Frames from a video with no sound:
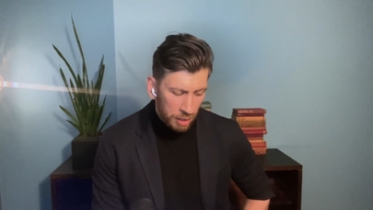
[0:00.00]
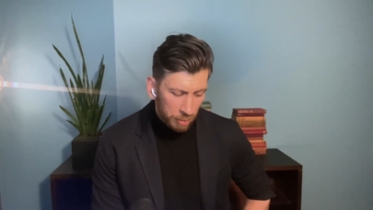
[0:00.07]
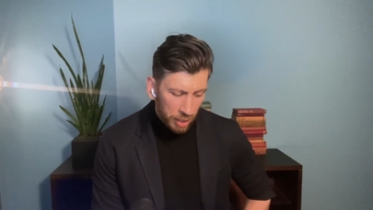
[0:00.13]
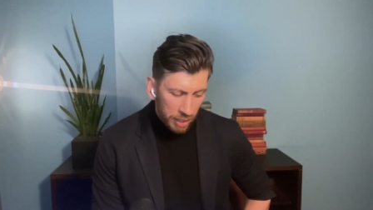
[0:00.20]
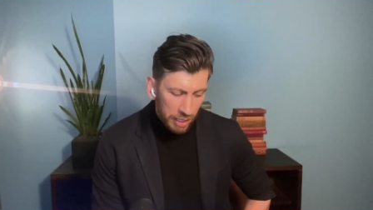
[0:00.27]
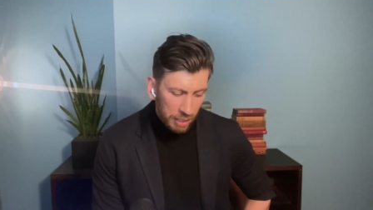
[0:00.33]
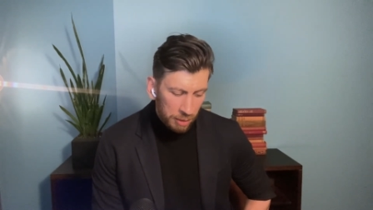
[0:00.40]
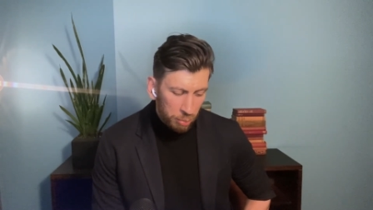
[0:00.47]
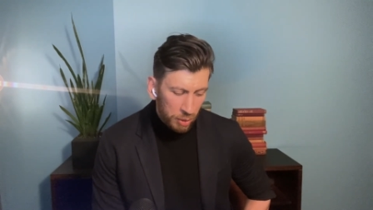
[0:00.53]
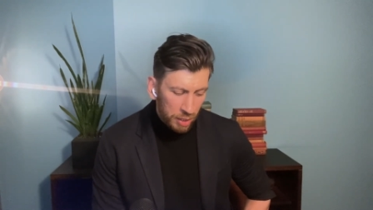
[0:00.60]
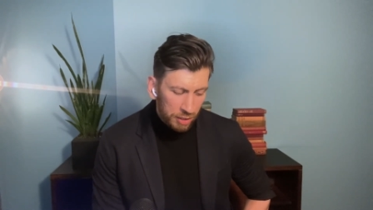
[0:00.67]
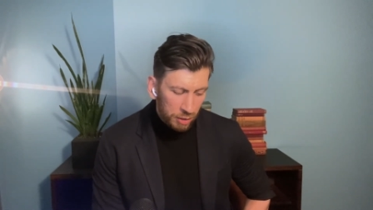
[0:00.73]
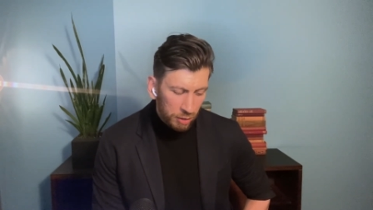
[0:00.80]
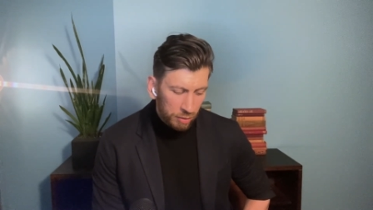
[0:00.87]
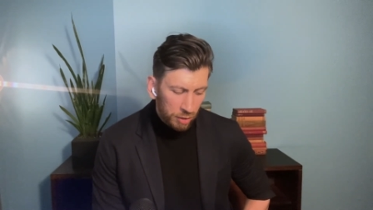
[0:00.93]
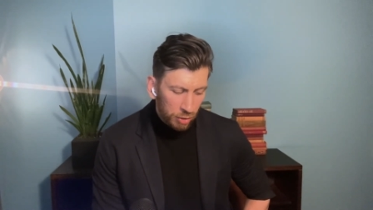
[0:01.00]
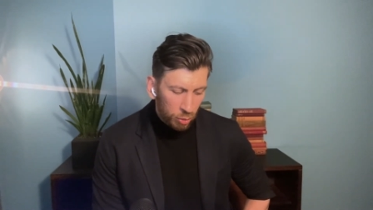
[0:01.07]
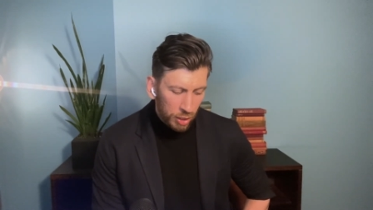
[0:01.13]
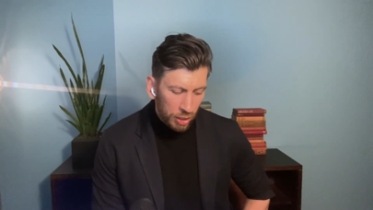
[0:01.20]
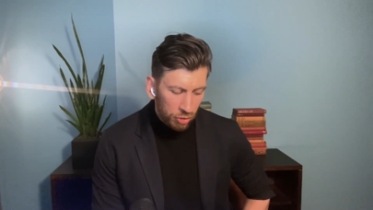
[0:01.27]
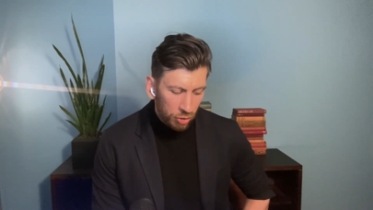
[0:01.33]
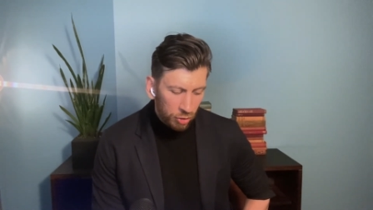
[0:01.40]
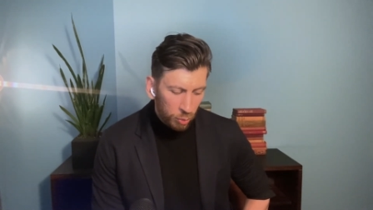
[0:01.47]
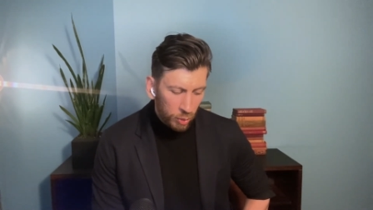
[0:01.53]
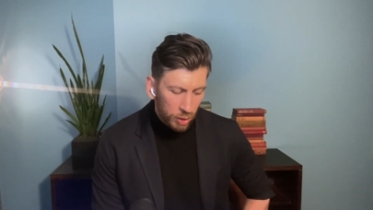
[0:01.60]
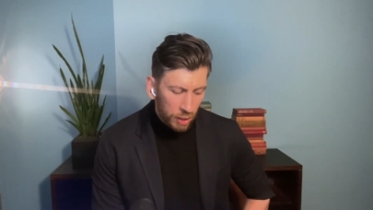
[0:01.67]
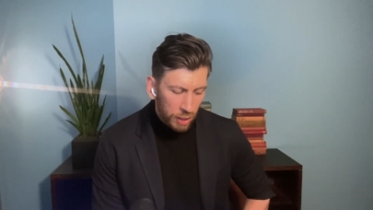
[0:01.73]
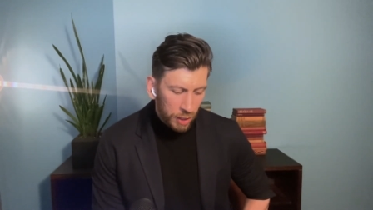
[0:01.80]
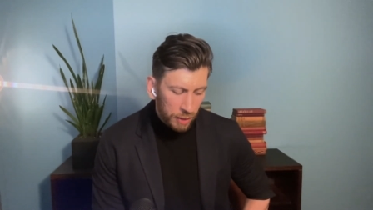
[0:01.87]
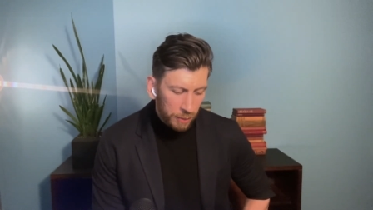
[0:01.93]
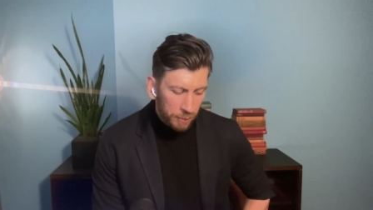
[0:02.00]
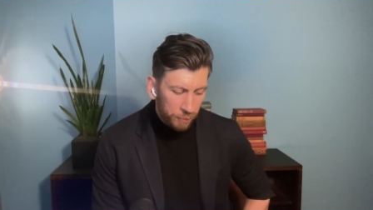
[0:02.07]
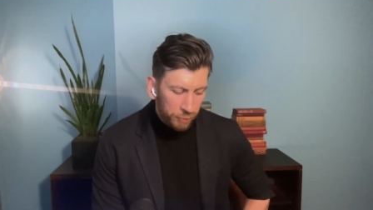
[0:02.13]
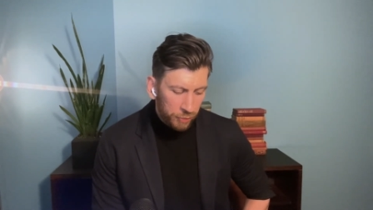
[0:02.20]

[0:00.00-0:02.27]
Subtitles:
But I had plenty of situations where I